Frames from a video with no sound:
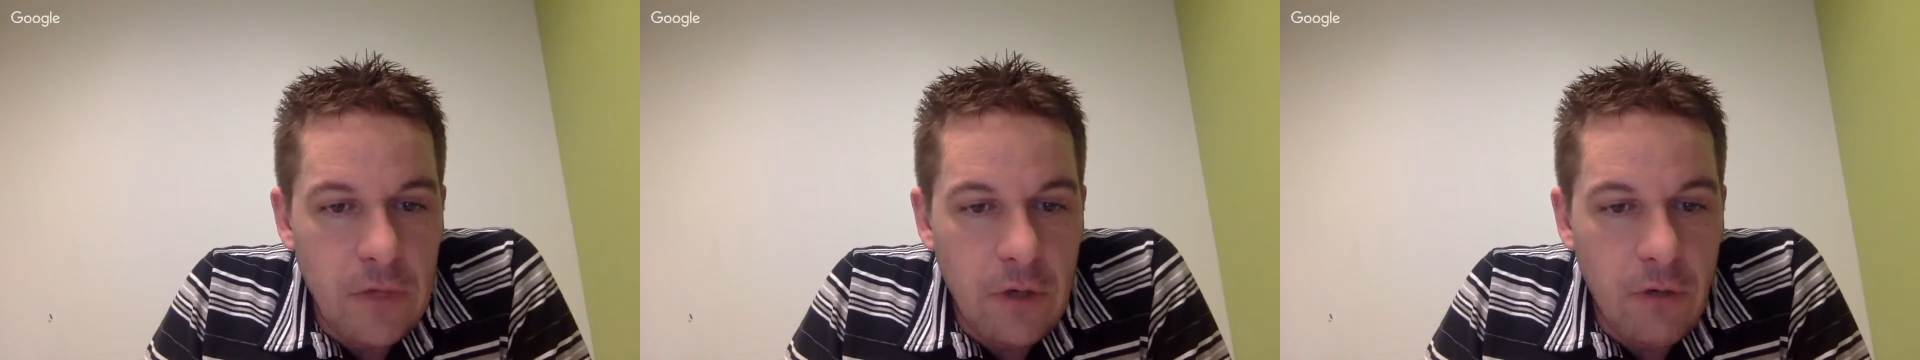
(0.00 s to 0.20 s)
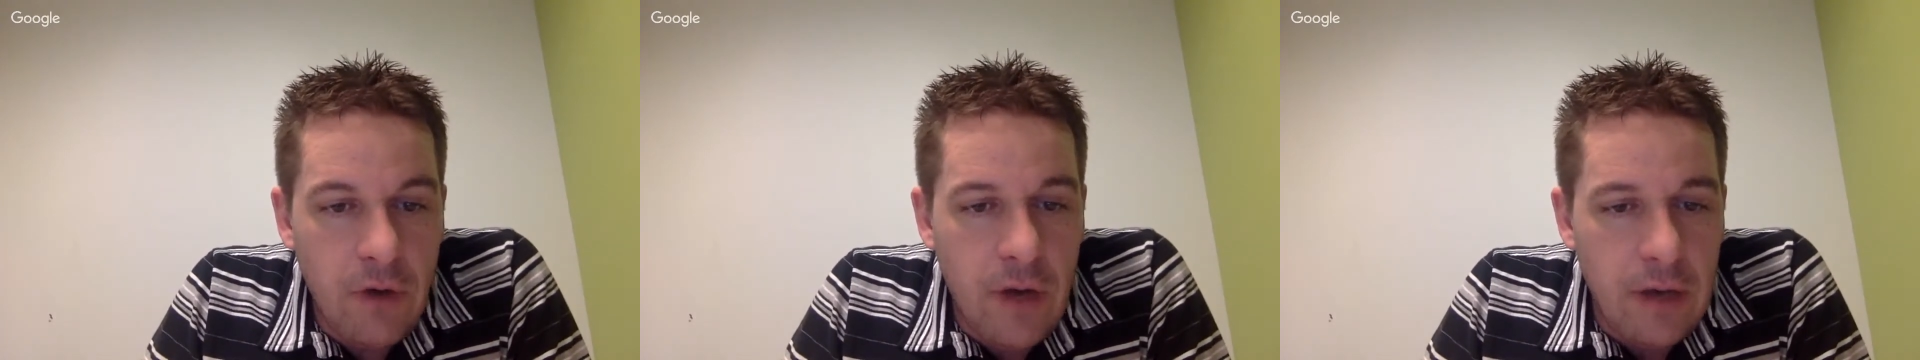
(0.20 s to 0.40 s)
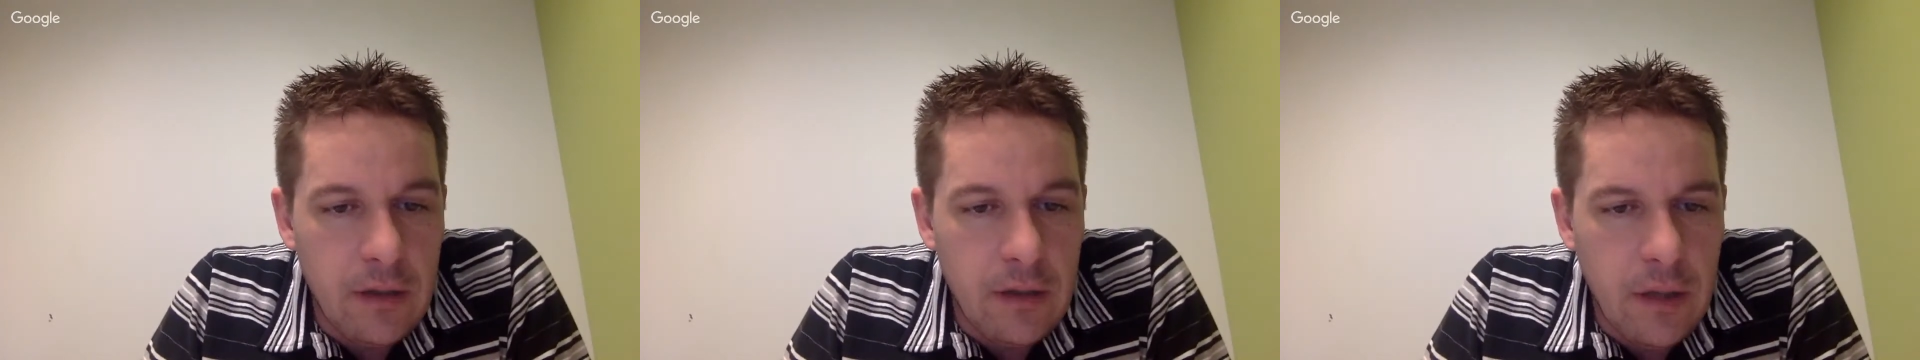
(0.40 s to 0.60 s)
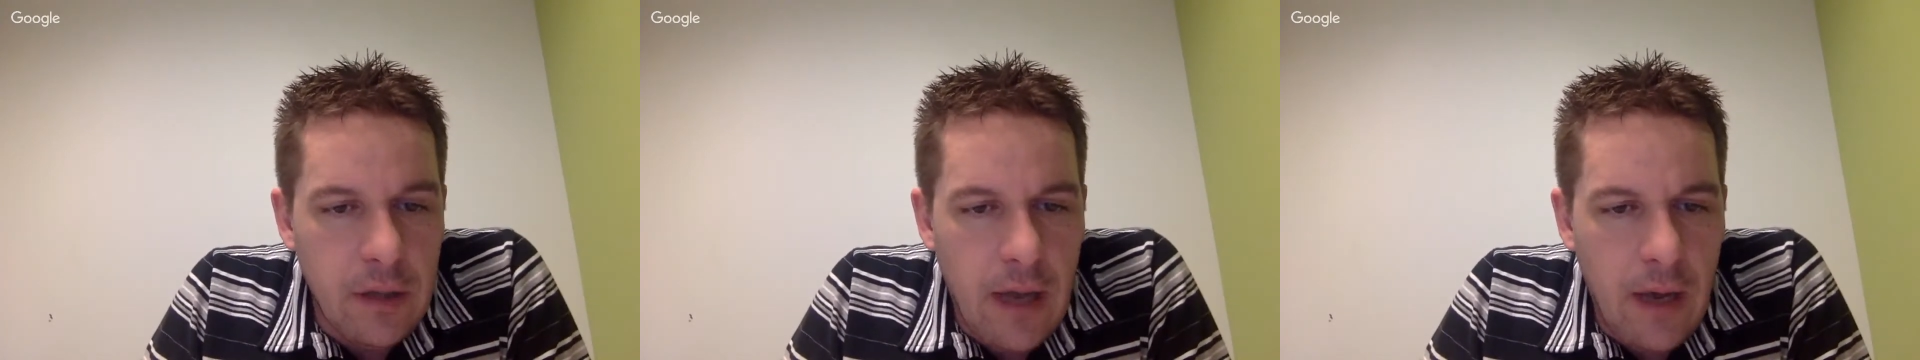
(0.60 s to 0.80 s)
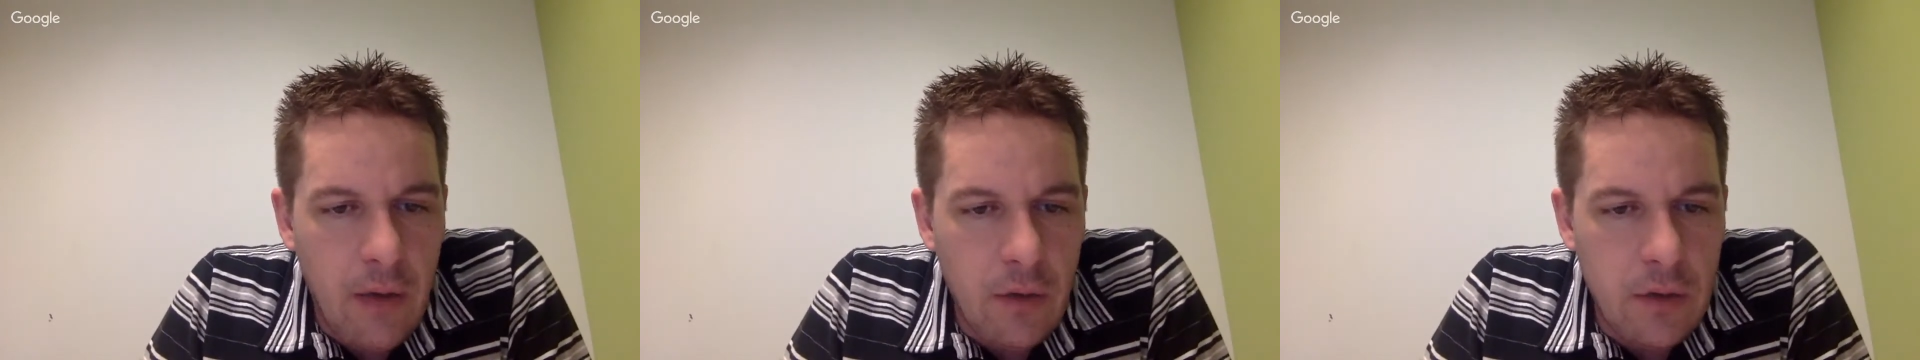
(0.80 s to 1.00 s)
Grant,
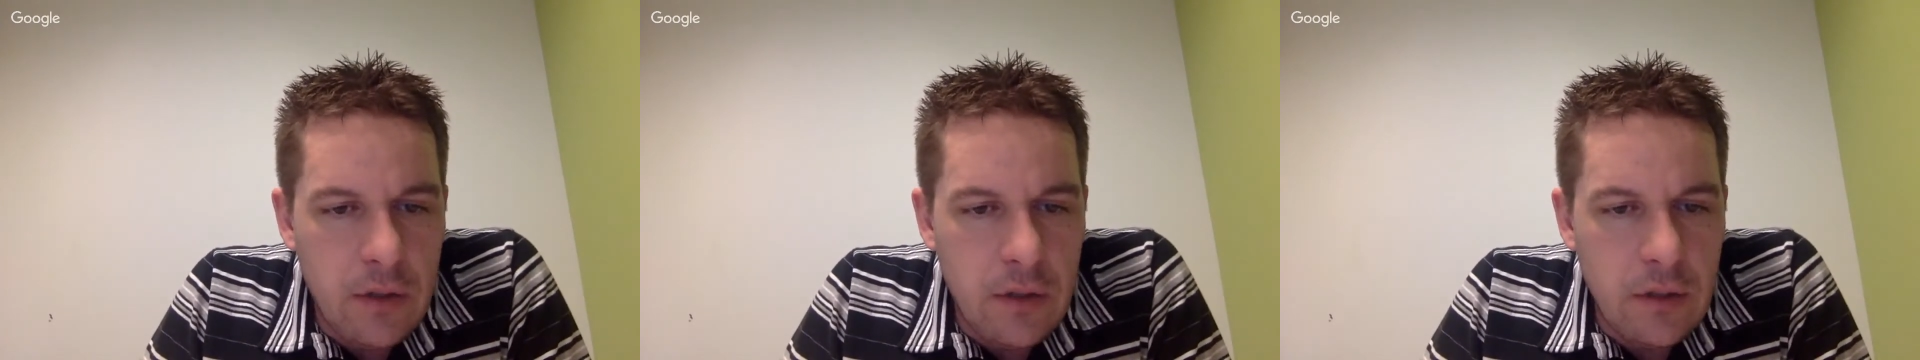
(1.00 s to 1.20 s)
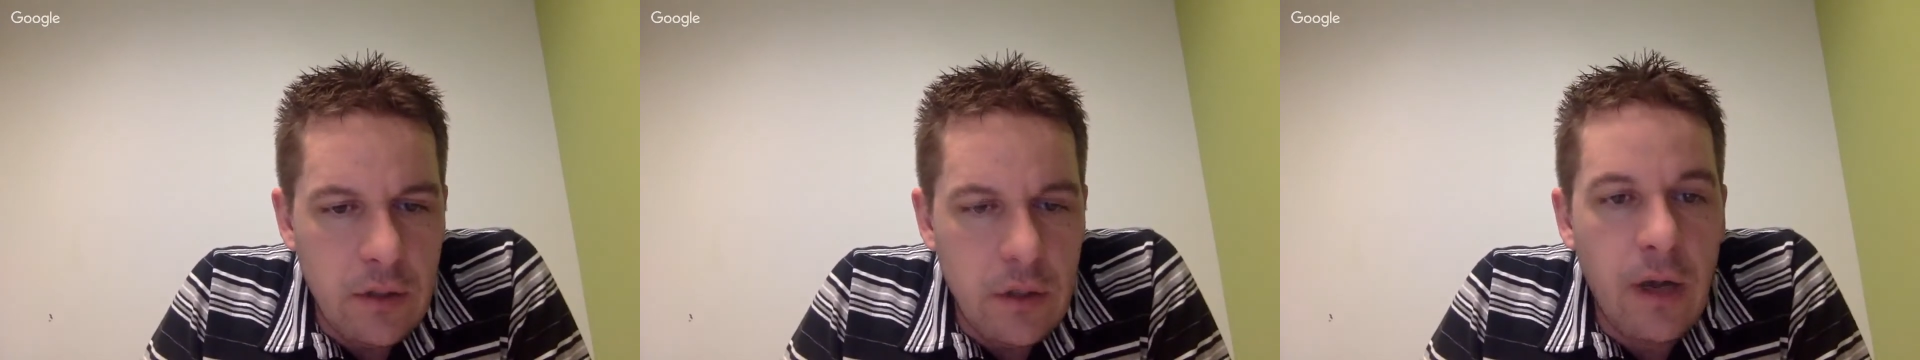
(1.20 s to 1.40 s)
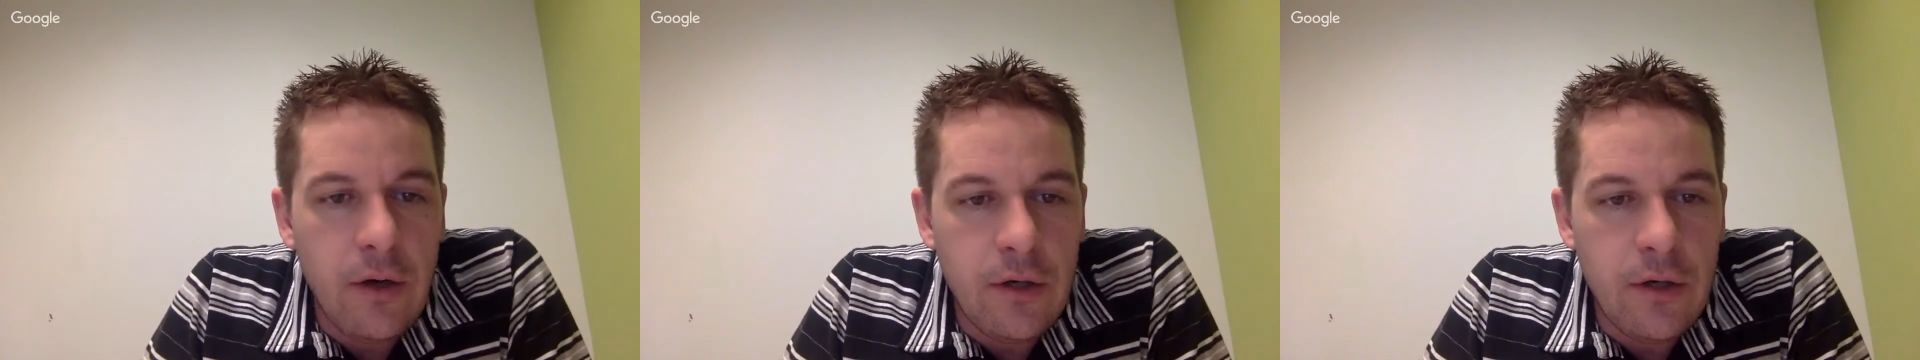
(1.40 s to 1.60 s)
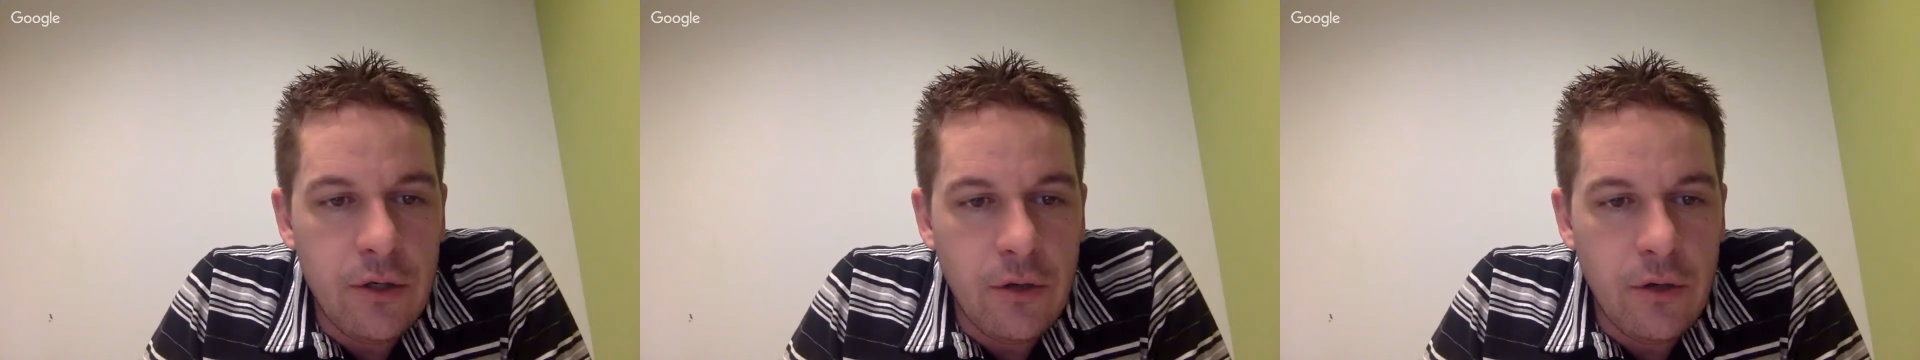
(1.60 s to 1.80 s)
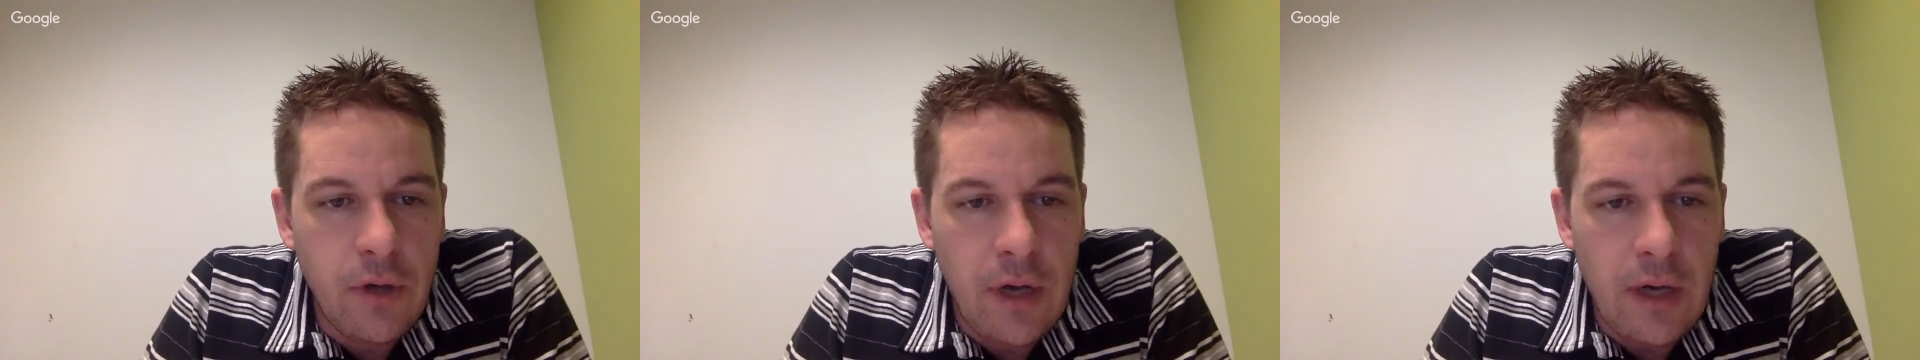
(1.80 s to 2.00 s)
how did
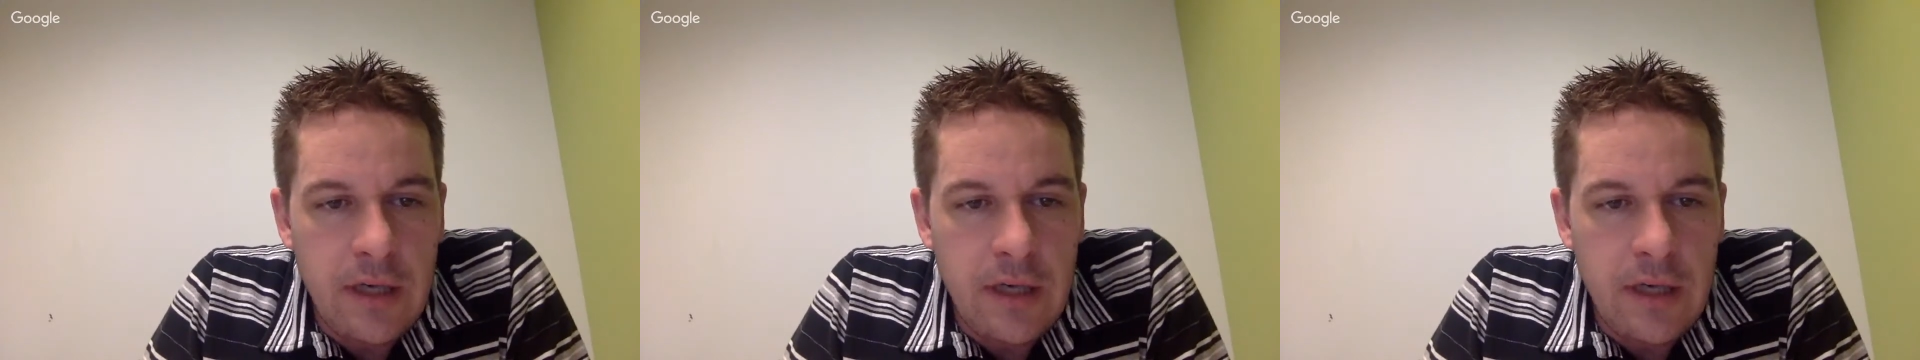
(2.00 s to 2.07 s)
your